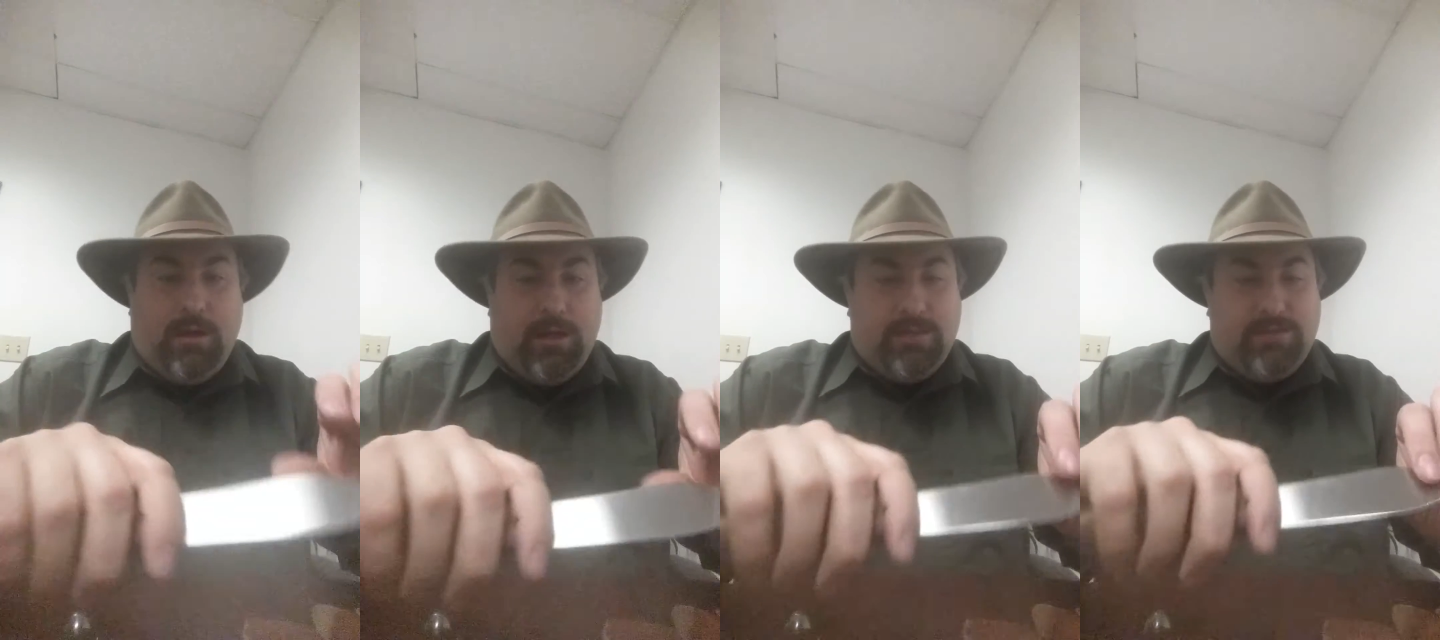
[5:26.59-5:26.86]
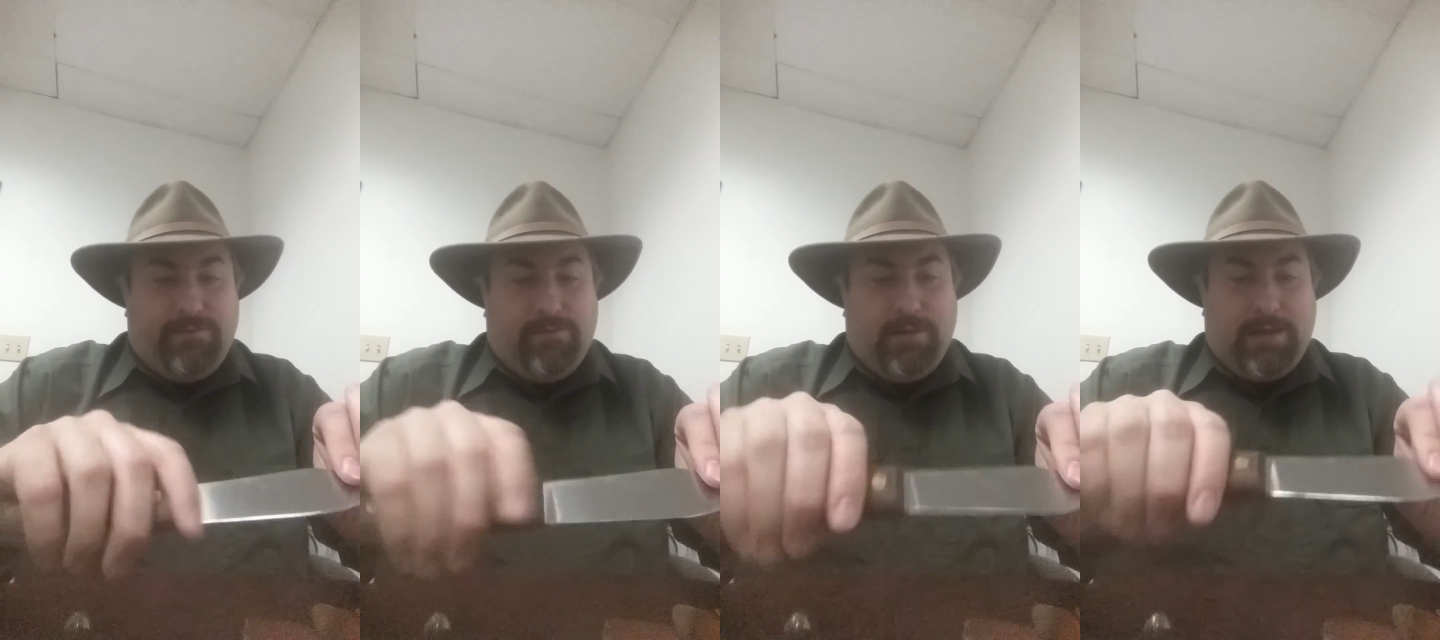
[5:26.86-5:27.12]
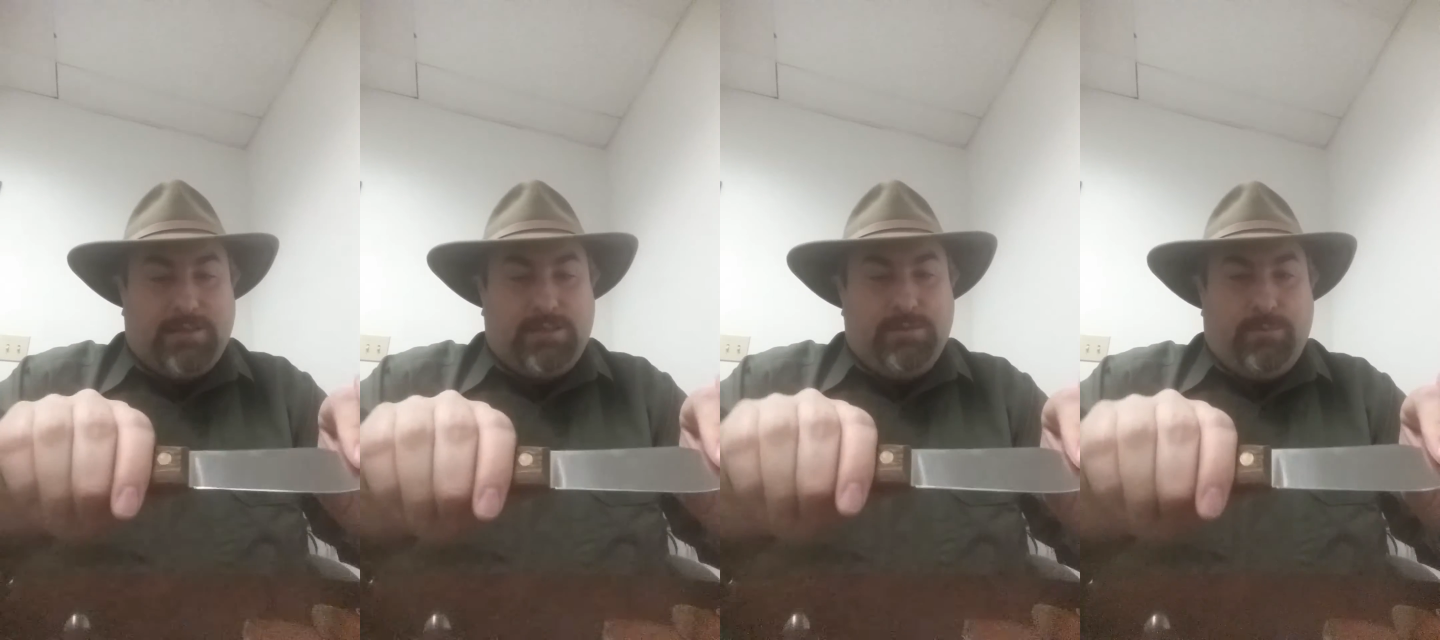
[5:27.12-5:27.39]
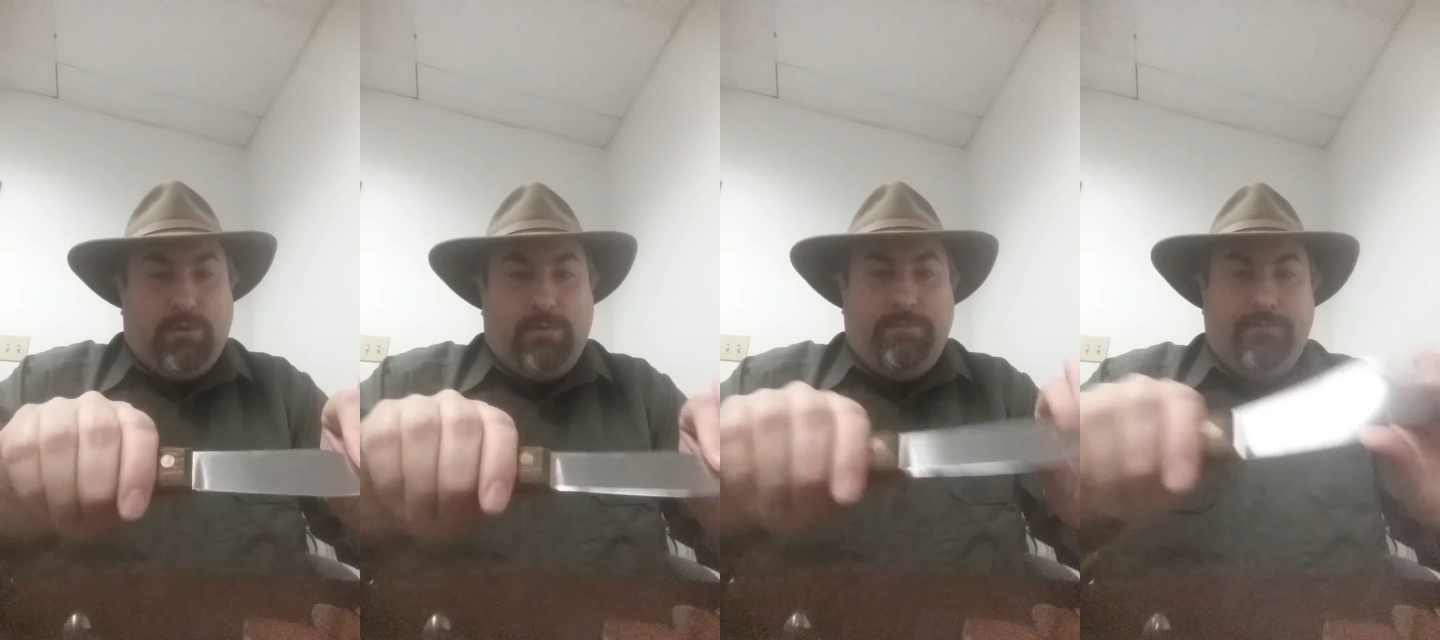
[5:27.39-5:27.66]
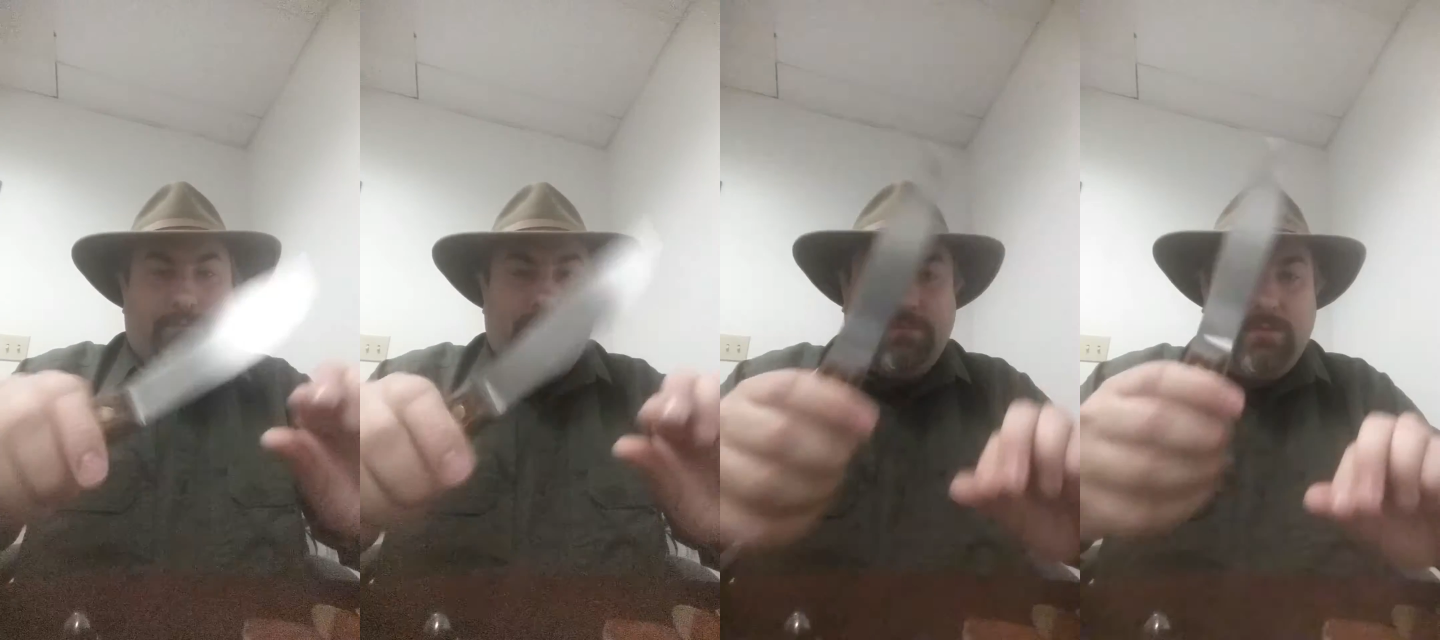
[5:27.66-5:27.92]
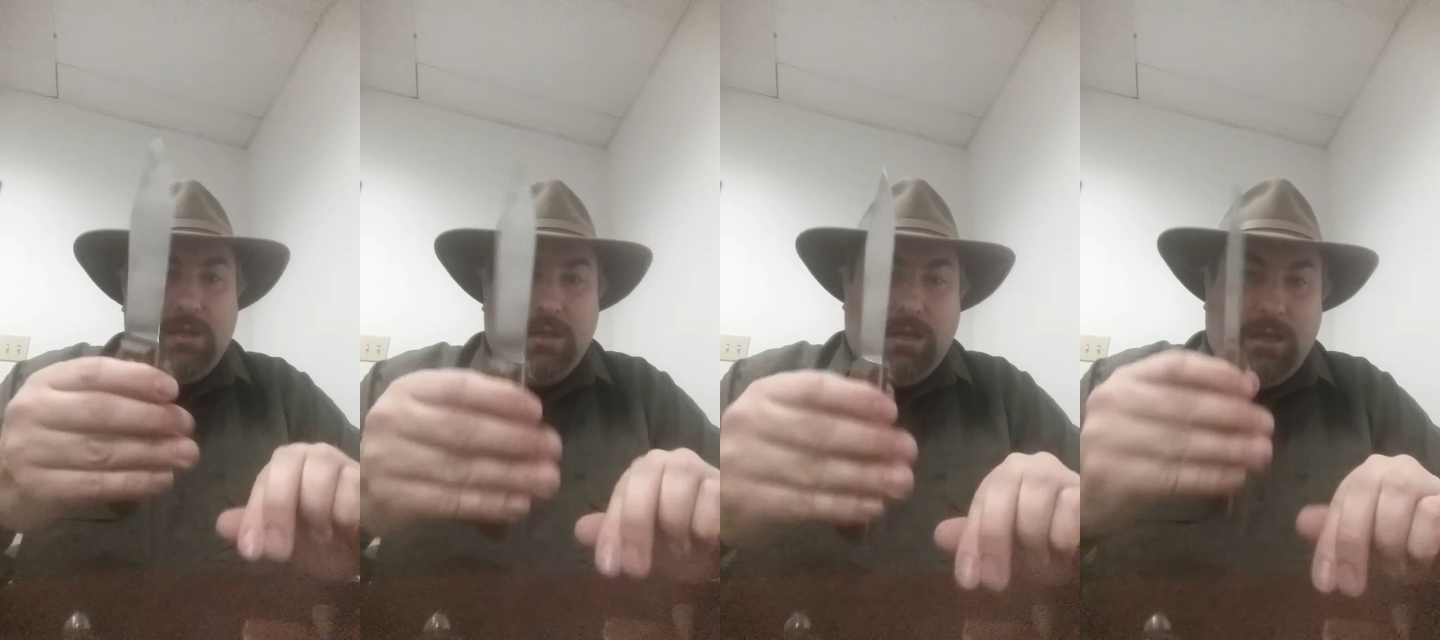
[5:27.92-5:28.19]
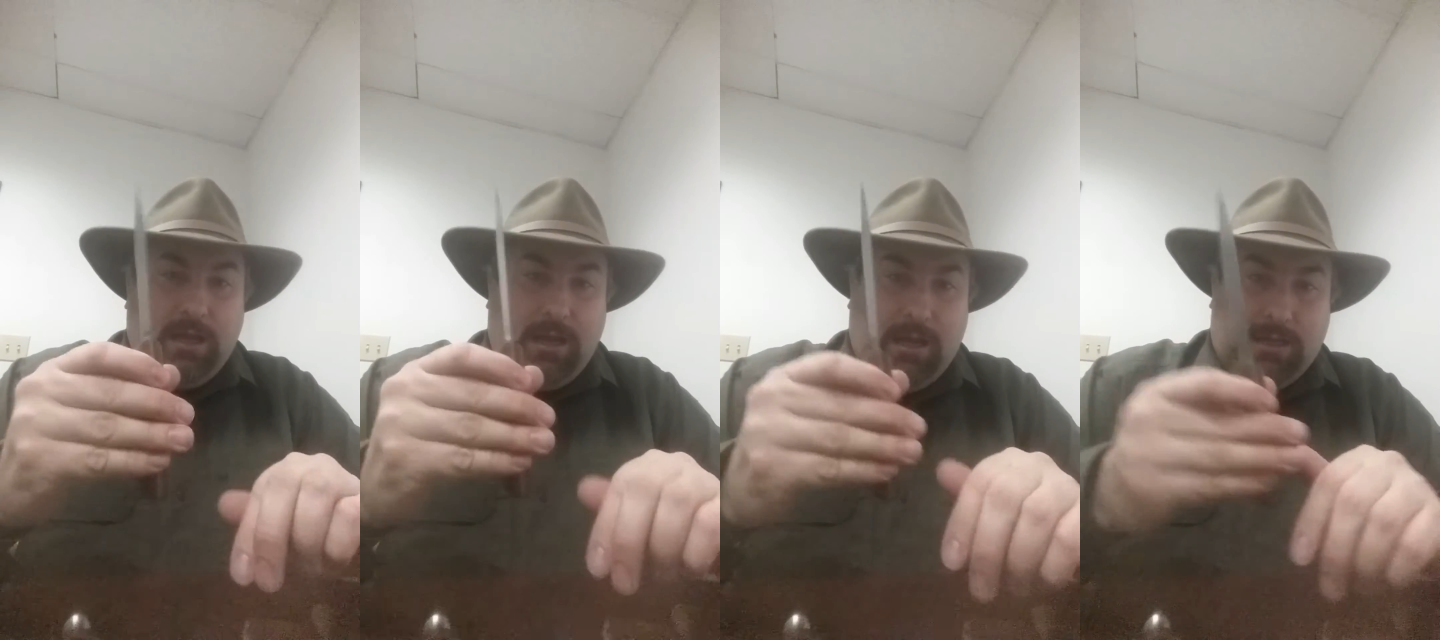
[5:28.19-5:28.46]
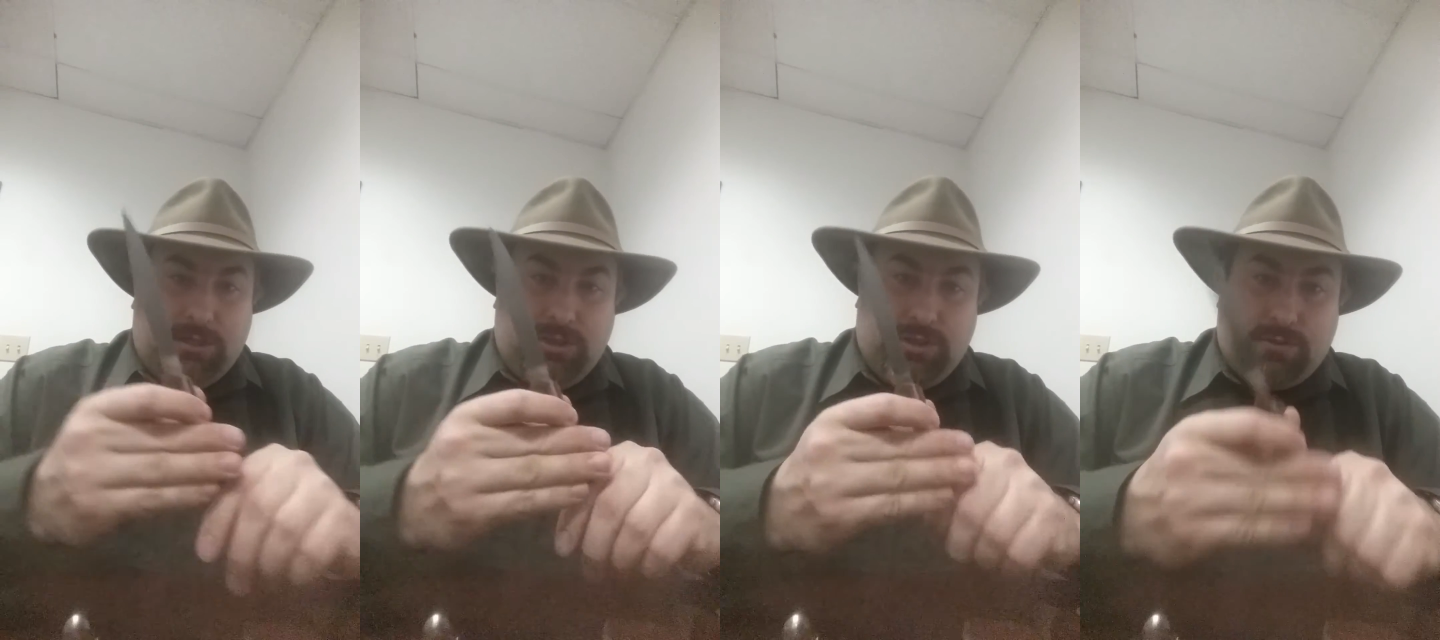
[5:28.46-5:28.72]
it's flexible,
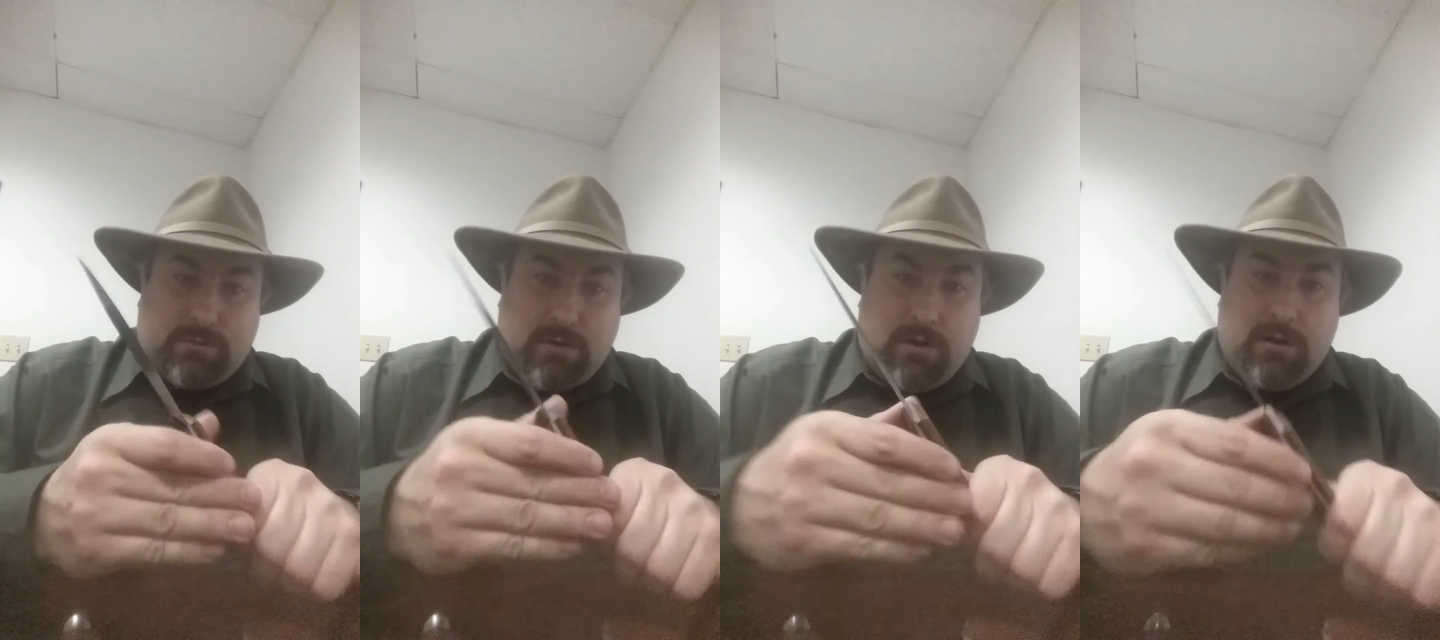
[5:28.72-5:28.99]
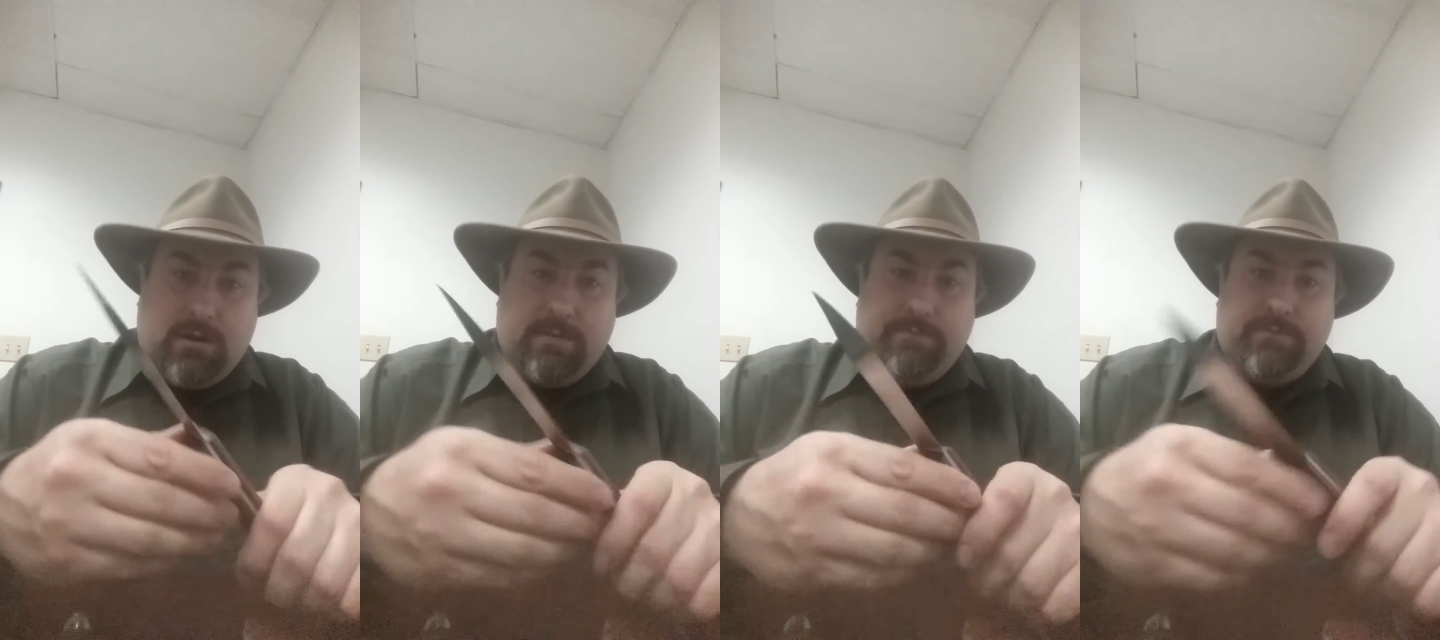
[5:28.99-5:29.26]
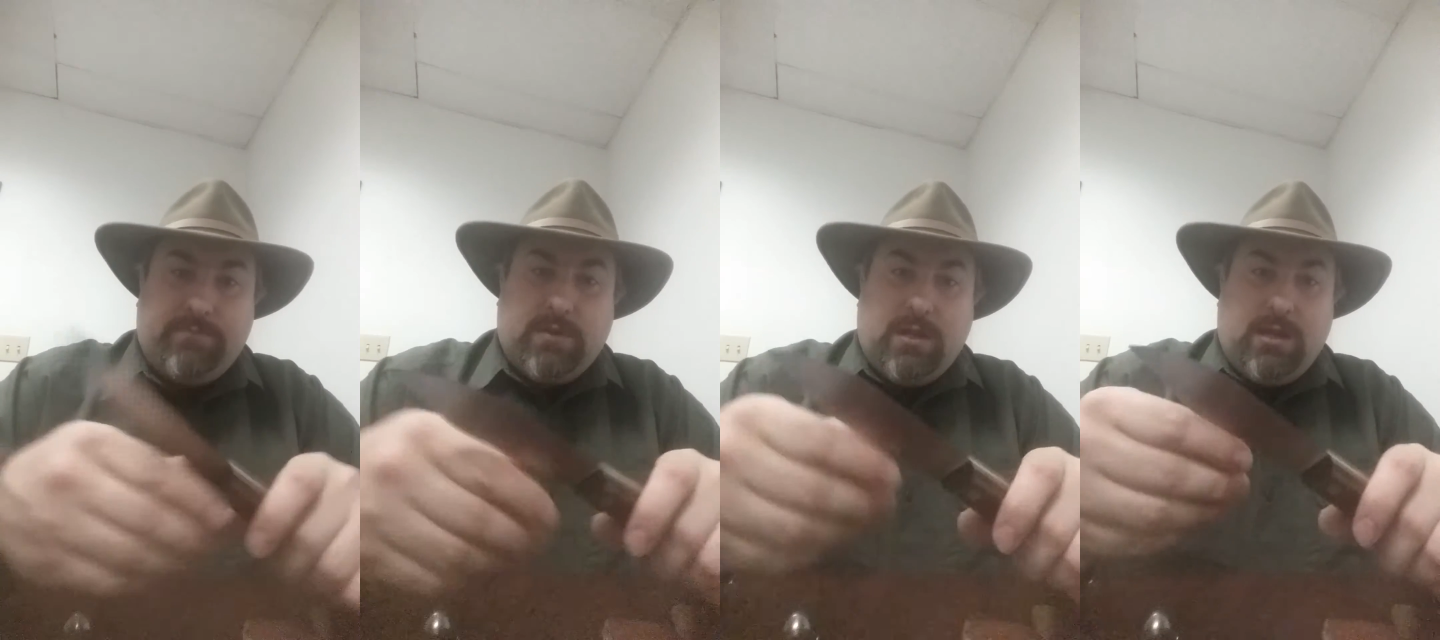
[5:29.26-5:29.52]
it's strong,